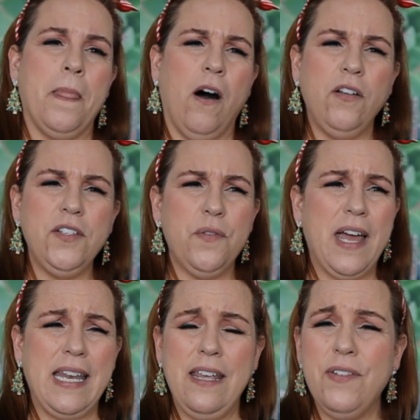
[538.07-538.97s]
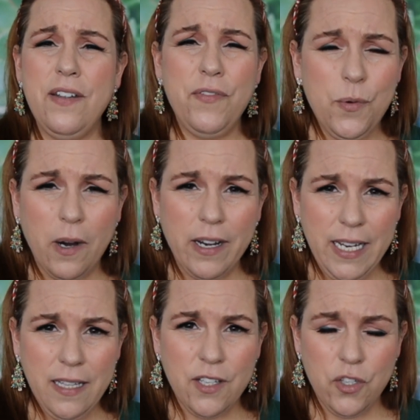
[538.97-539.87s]
also that even if you are
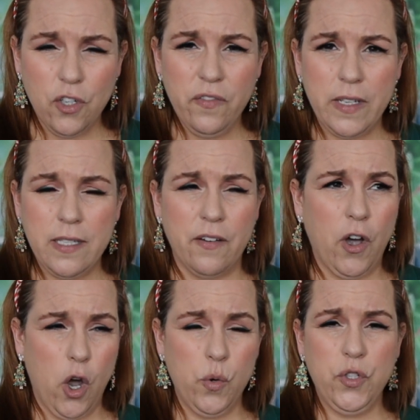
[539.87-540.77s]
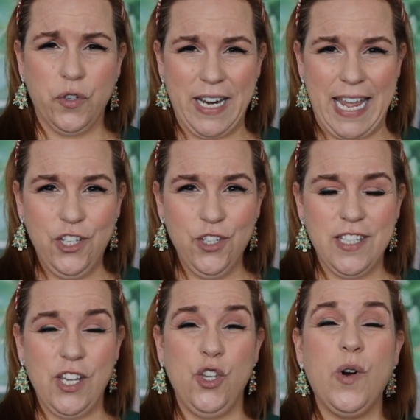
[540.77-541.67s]
in the service of a host or an
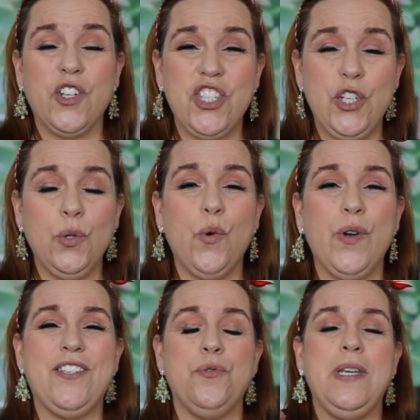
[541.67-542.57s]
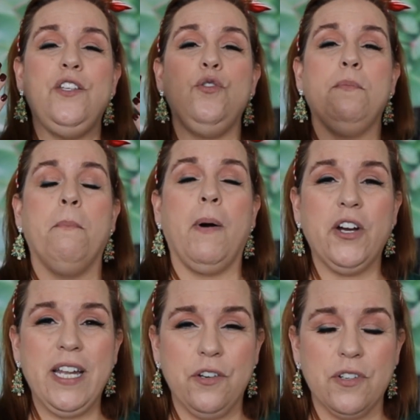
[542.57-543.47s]
agency, you are still going to need to
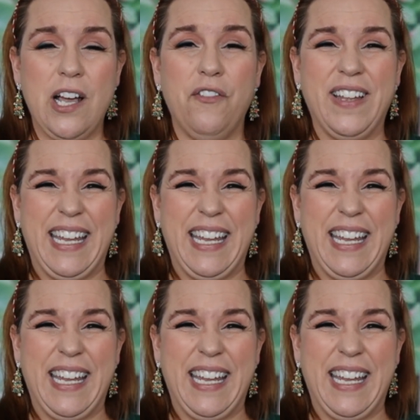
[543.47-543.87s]
market yourself